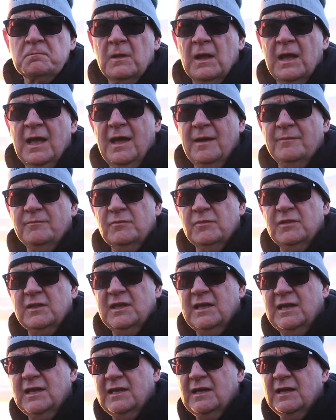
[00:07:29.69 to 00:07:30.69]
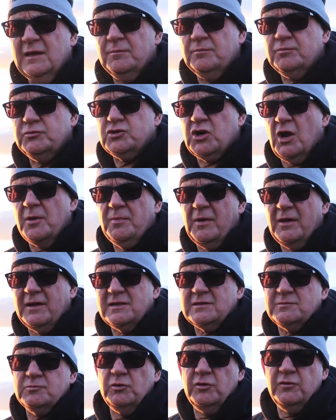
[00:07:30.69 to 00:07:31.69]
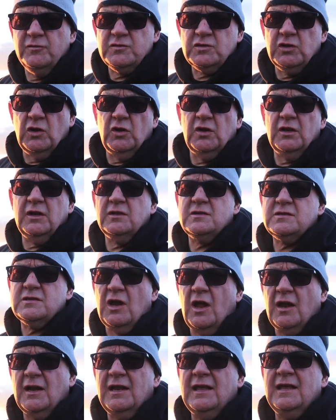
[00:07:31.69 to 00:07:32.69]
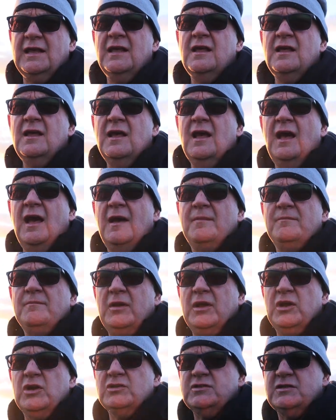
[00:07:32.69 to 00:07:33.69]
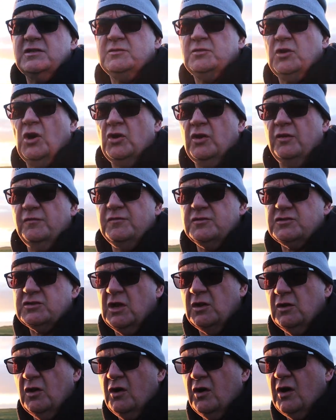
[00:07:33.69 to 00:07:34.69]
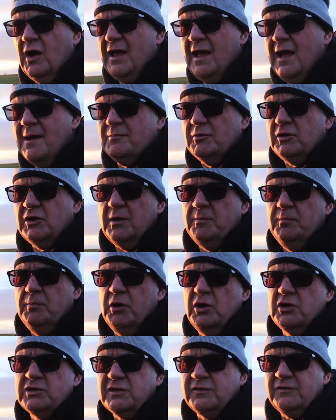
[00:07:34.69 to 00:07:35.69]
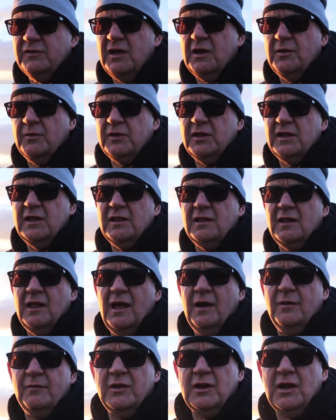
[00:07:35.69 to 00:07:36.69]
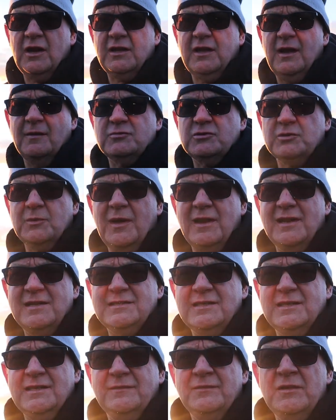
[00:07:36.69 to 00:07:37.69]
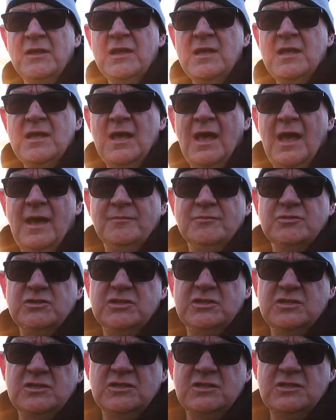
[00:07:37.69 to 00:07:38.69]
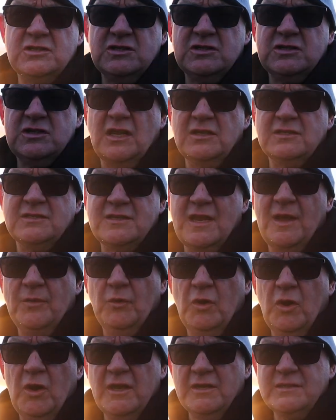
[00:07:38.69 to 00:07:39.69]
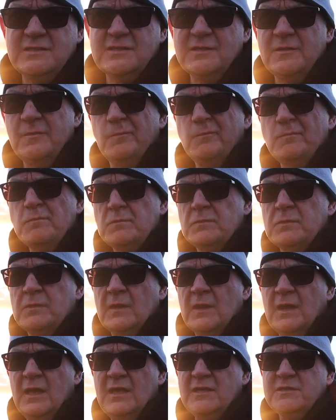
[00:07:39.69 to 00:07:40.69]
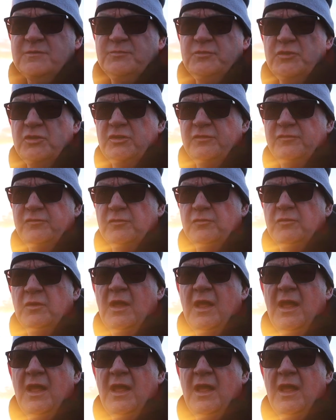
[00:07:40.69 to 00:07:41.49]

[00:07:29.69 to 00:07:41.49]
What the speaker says: The tripod has moved slightly, and because it's gone on for so long, I am going to persevere with it when I come to edit it. Sunset wise, it's beautiful.